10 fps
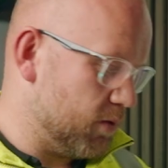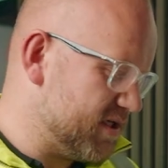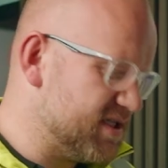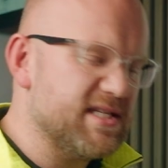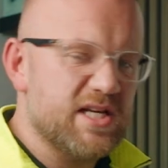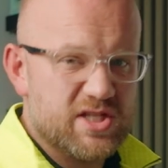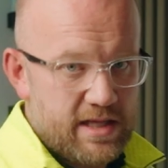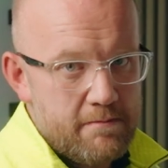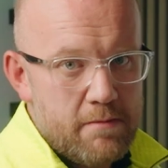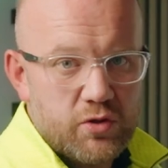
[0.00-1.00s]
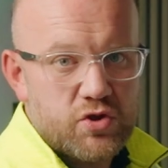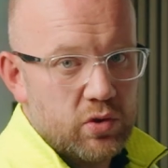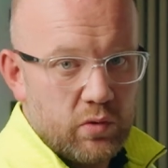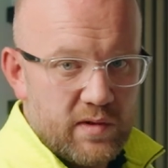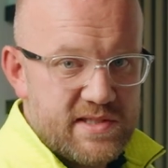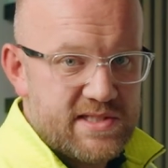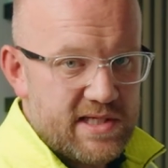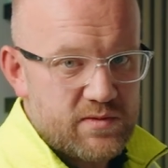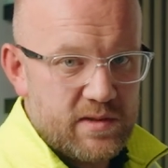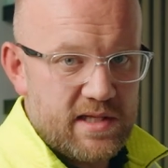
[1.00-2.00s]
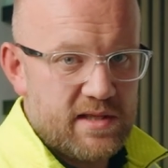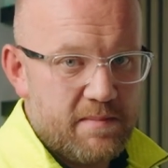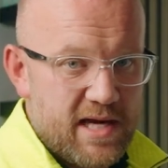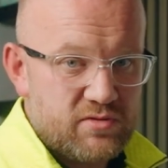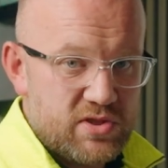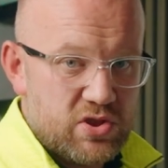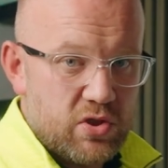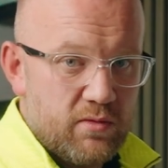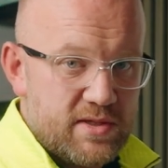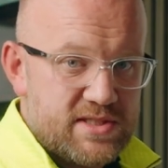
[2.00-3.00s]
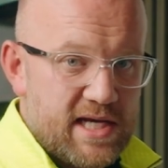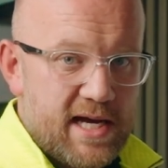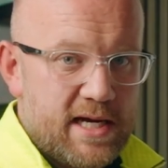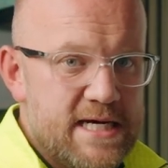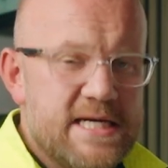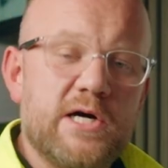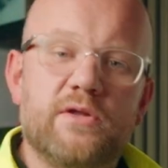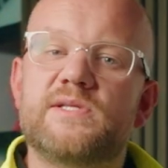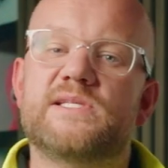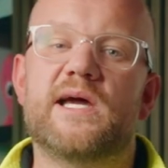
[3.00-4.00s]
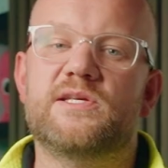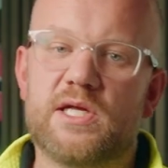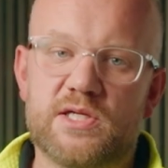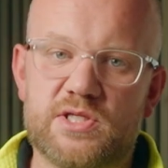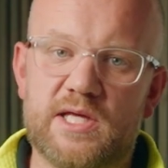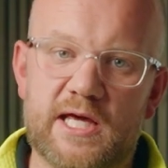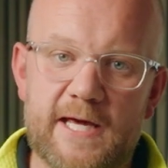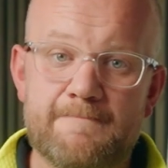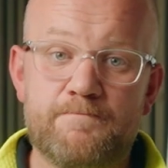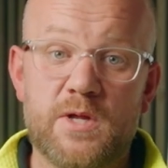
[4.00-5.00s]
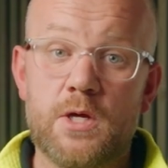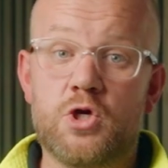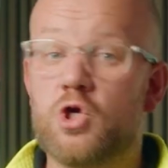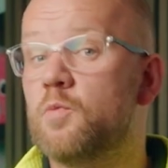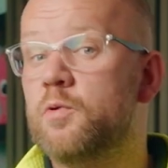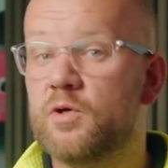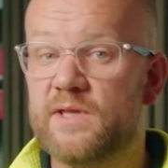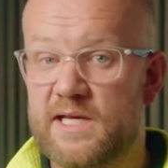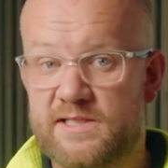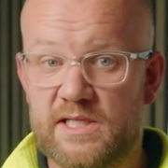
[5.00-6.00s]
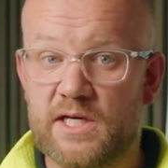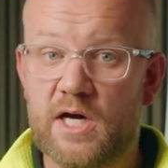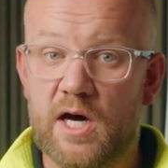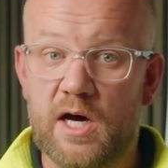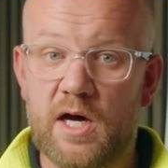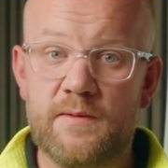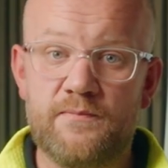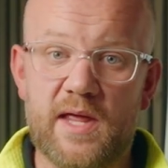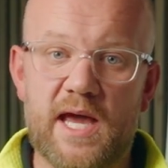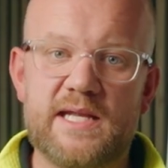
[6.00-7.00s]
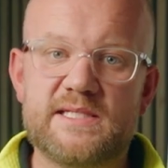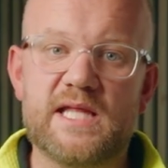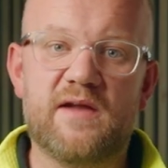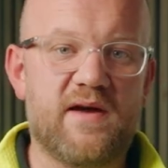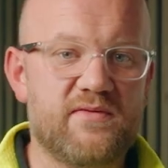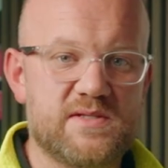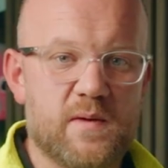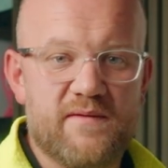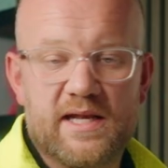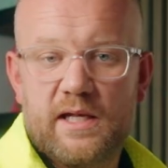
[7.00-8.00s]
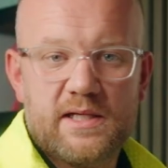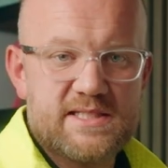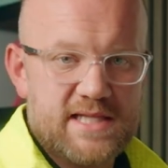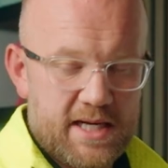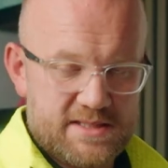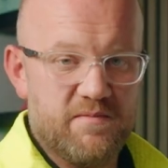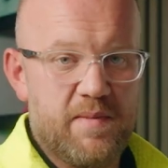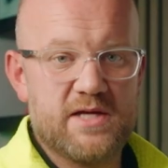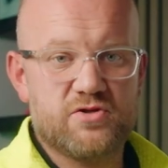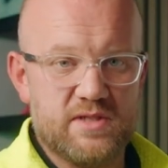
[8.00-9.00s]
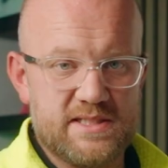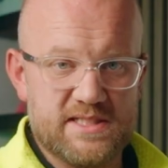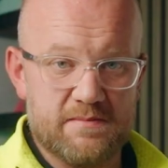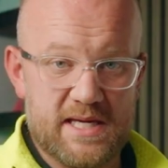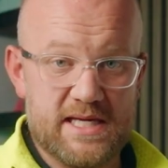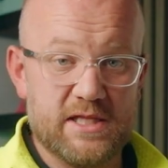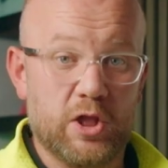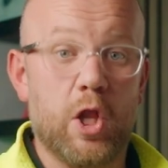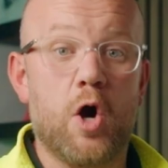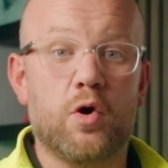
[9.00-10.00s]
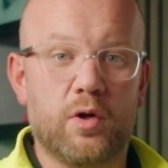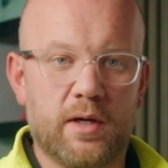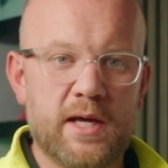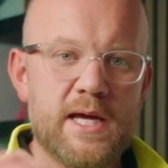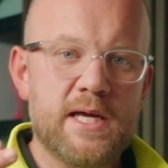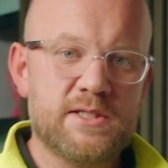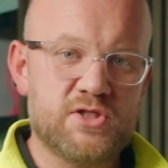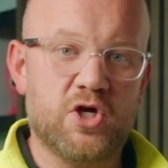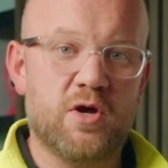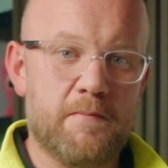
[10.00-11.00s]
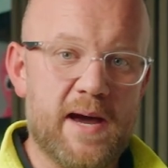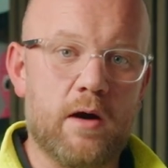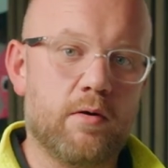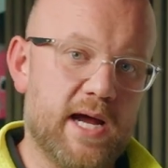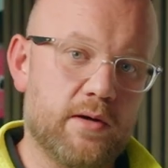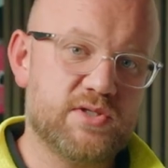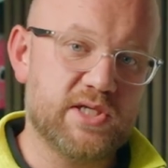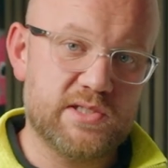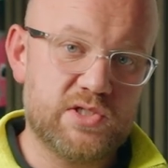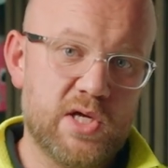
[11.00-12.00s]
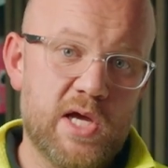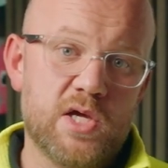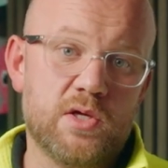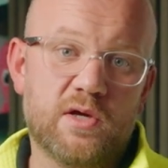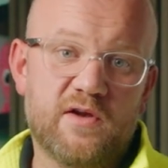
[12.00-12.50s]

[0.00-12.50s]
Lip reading: which is essentially a module that sits within the battery storage stack on the SigEnergy kit. You can plug that into your car, and instead of having to have endless stacks of batteries to meet long-term power outage, you can